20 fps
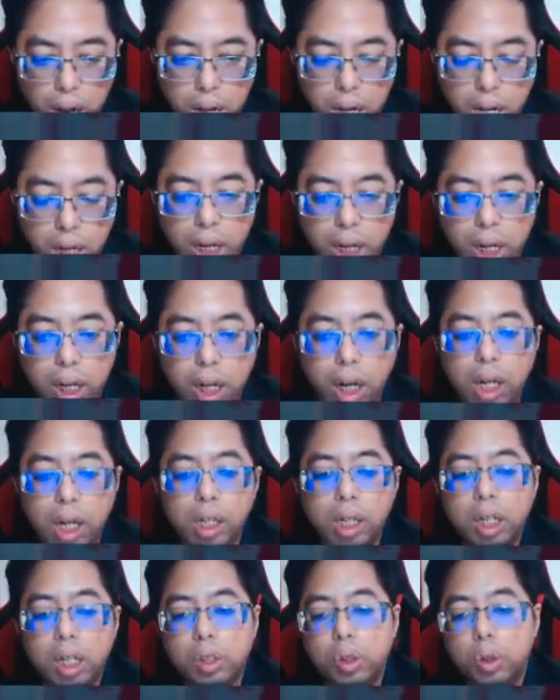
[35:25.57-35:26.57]
Okay.
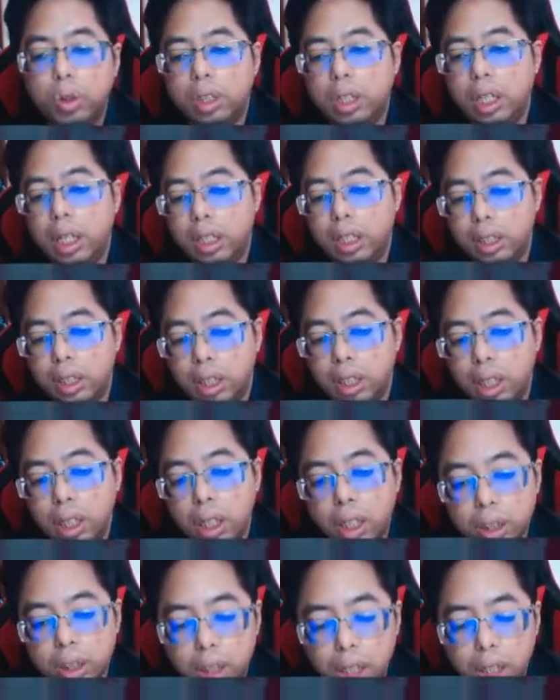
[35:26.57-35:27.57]
So seeds
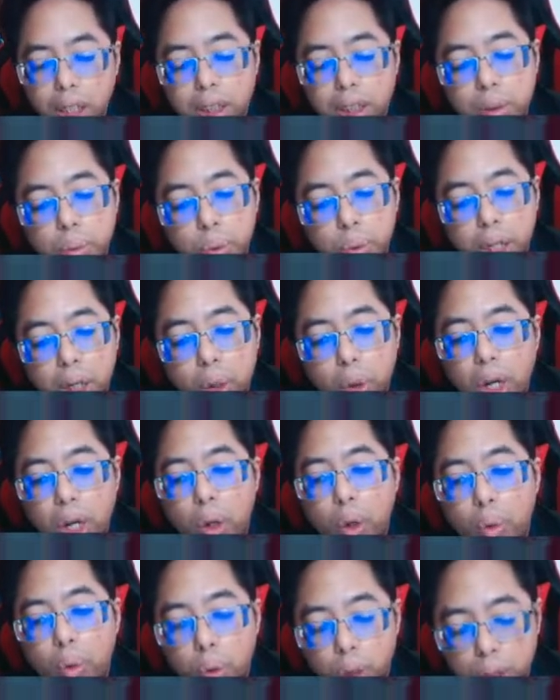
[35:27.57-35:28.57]
will require
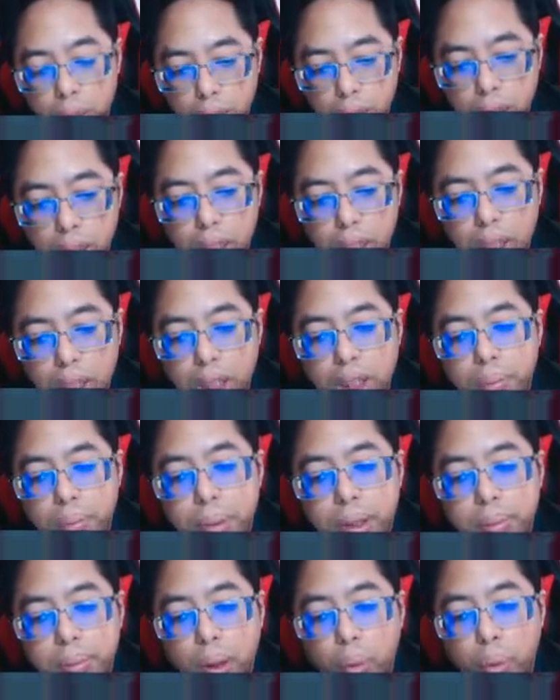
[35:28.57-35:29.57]
no water,
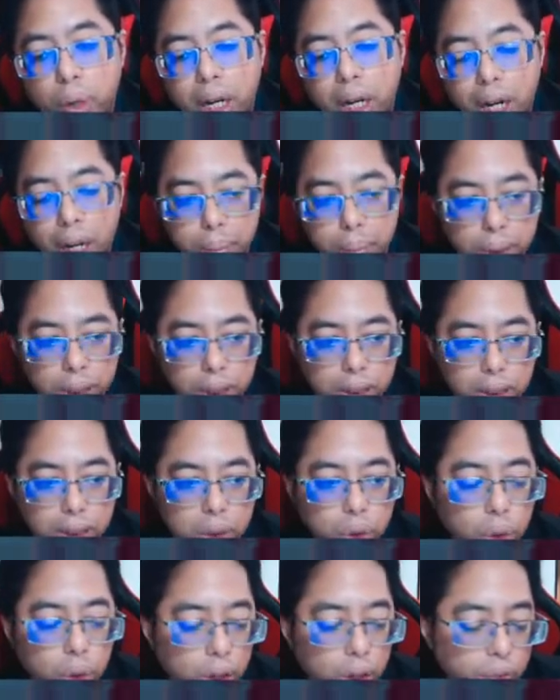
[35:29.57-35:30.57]
dispersed by wind and animals.
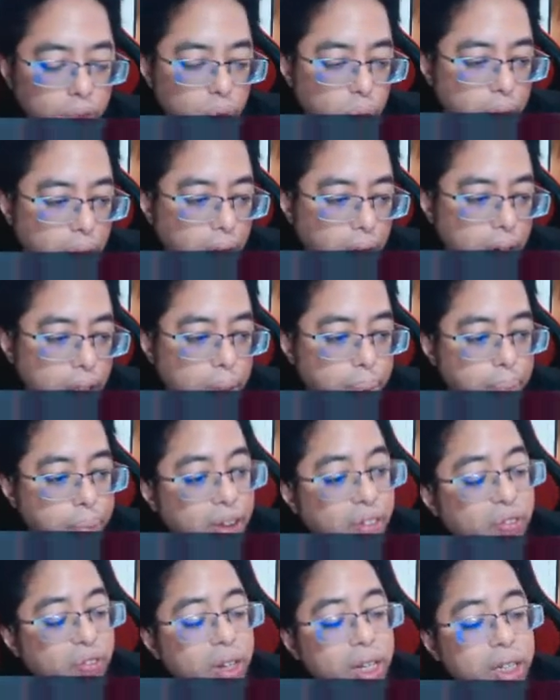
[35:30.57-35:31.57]
So if you look at the
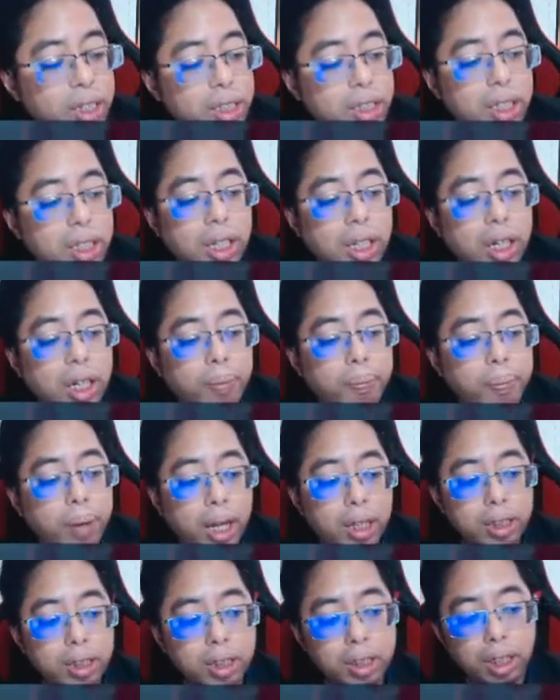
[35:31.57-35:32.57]
previous
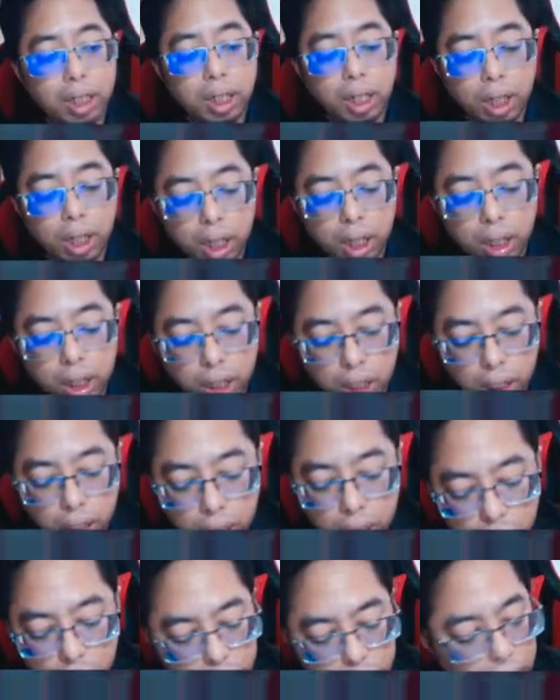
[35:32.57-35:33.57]
plants,
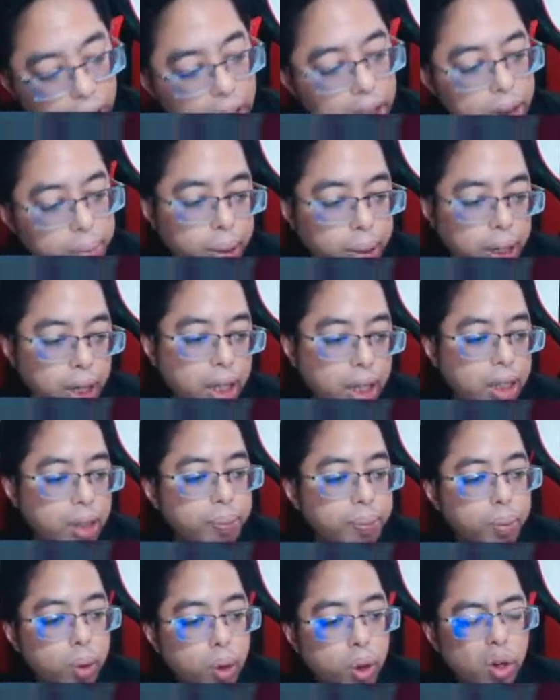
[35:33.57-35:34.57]
the seedless plant, the
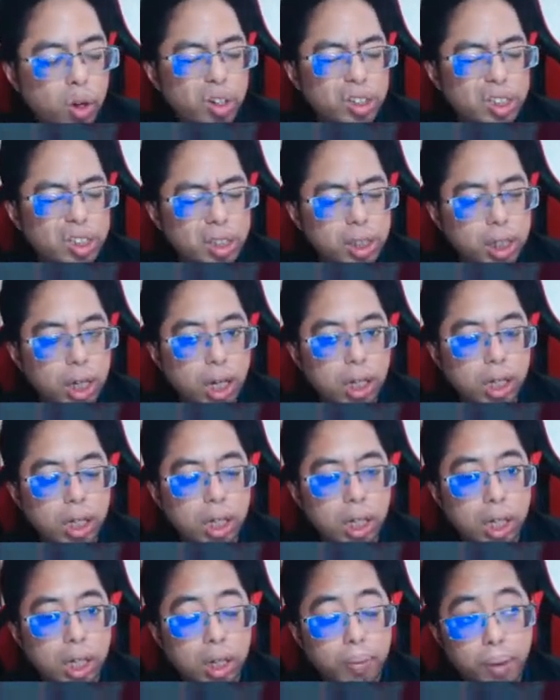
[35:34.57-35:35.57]
moss,
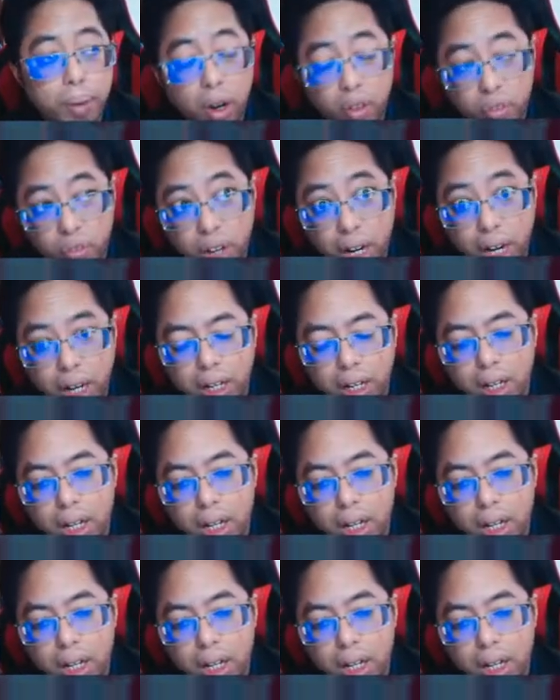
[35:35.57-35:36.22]
bryophyte,